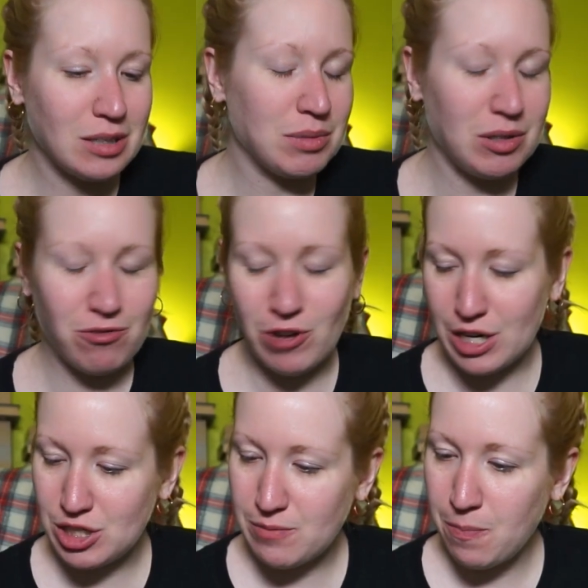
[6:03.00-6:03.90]
something
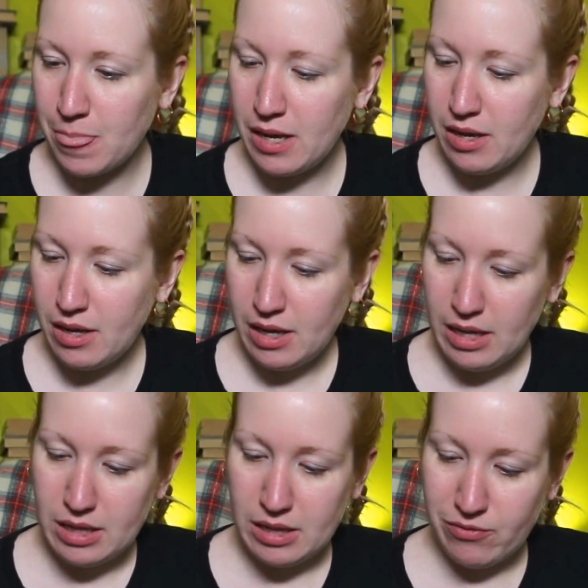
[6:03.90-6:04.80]
fresh
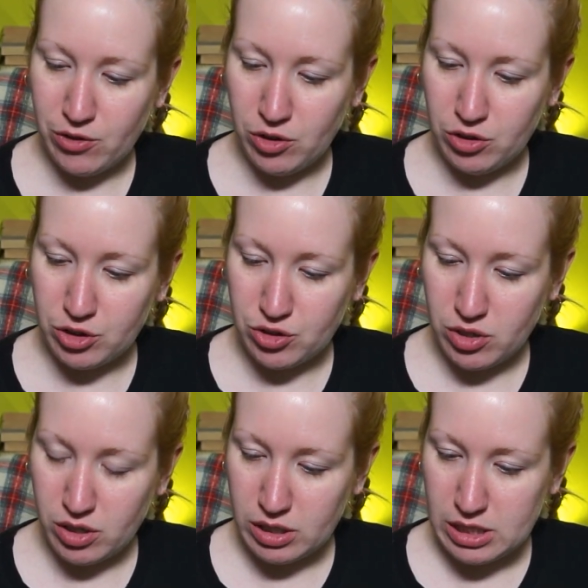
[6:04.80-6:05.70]
for
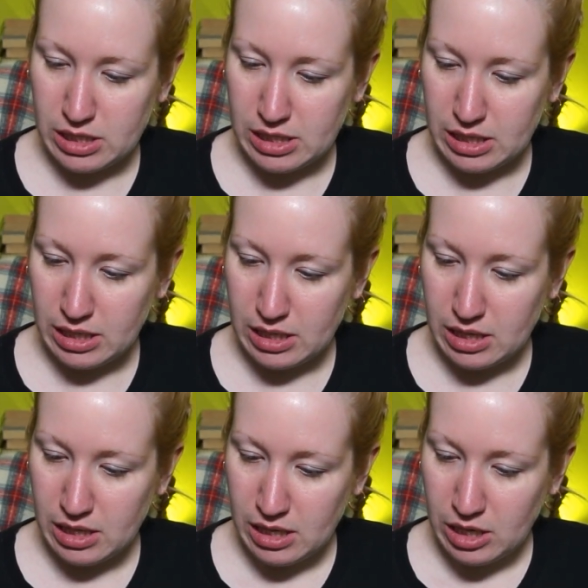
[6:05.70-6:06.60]
strong teeth,
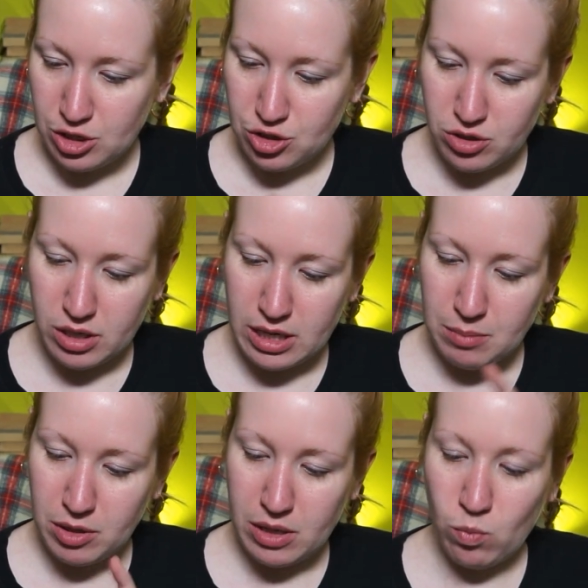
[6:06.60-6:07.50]
strong
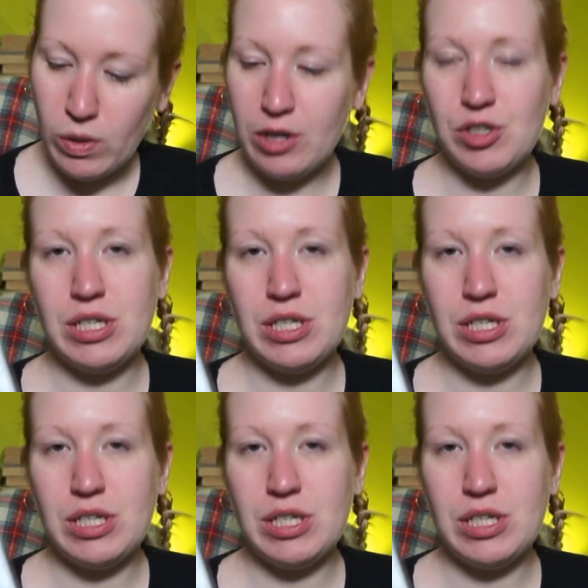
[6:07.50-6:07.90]
enamel and whiter